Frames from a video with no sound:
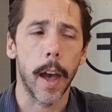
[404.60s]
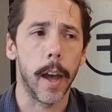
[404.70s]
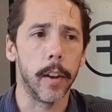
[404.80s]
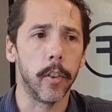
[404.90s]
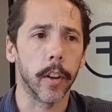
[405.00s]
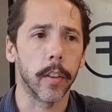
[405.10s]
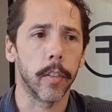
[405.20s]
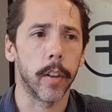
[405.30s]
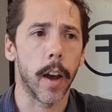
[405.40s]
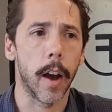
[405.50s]
and
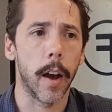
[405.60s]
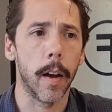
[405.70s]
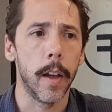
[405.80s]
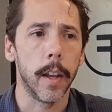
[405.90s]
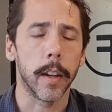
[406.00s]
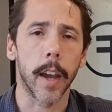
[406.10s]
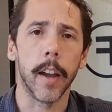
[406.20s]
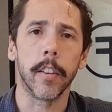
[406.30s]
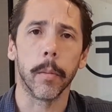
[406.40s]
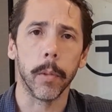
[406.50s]
just uh,
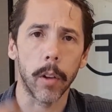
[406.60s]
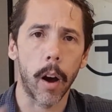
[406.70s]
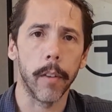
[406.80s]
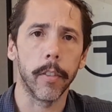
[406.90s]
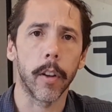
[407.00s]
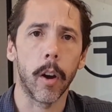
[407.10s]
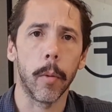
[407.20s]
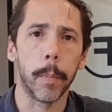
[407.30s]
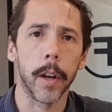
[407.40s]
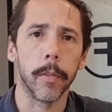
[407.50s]
gain some lifestyle
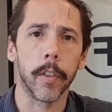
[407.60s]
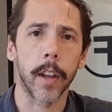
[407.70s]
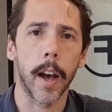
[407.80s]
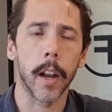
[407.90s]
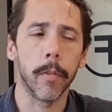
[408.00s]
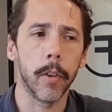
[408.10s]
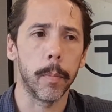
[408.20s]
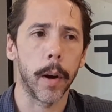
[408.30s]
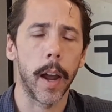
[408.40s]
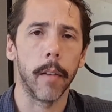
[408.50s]
benefits out of it
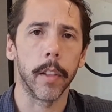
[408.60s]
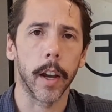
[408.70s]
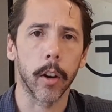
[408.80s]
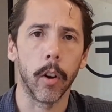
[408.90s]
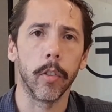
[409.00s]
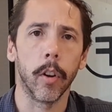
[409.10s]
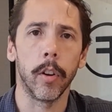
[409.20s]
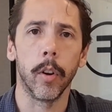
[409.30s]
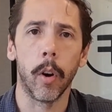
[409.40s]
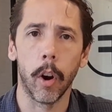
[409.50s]
by having that condo,
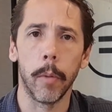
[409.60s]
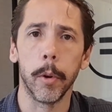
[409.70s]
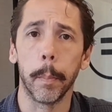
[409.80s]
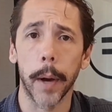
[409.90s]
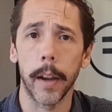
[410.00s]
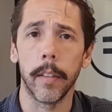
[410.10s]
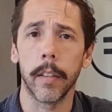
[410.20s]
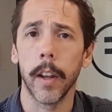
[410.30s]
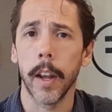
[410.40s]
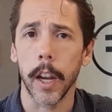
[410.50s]
your home, your
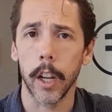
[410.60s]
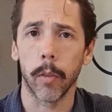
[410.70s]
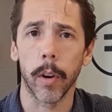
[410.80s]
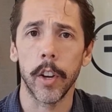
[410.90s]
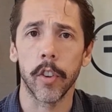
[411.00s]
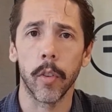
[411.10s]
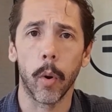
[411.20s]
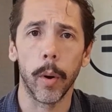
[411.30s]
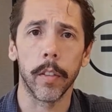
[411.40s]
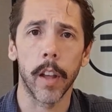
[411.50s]
base in the region
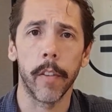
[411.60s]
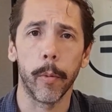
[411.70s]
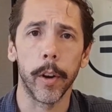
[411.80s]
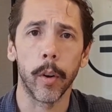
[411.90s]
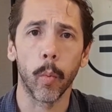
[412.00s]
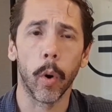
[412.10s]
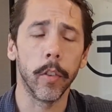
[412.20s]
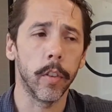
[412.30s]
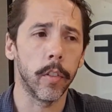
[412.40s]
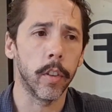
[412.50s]
always there for when you
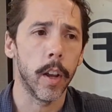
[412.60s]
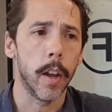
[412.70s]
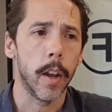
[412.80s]
want it.